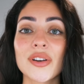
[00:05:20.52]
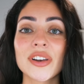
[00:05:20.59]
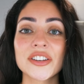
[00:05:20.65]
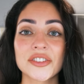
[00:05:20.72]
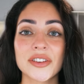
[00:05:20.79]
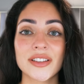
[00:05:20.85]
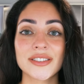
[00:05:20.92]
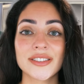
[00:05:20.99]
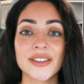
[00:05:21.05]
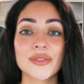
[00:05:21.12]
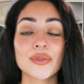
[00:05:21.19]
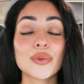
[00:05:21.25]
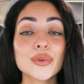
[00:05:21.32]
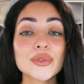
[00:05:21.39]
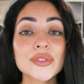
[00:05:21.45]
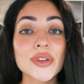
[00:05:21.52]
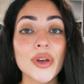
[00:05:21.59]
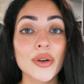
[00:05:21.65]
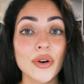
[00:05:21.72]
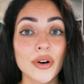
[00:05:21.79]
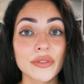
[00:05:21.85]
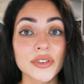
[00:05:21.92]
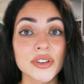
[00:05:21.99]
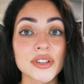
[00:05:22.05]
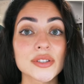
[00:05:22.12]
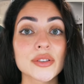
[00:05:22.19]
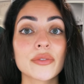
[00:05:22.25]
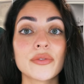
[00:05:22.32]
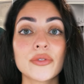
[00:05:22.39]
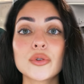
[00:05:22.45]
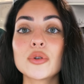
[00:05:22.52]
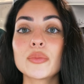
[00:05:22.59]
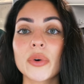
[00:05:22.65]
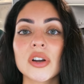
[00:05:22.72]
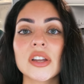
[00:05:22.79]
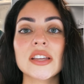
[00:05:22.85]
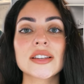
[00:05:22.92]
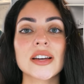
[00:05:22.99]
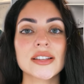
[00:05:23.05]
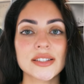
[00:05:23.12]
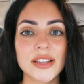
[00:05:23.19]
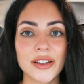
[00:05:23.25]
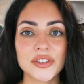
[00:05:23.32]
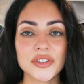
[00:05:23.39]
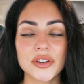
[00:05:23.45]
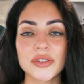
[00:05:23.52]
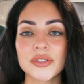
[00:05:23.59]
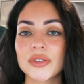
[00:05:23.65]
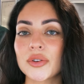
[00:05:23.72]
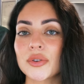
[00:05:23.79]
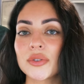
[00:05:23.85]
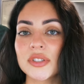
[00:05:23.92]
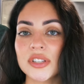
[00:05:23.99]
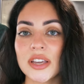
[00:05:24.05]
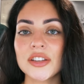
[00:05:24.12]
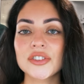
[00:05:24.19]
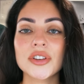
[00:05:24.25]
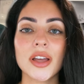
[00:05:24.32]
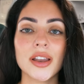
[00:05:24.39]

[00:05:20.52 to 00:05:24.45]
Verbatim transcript: College London also offers full body dissection to teach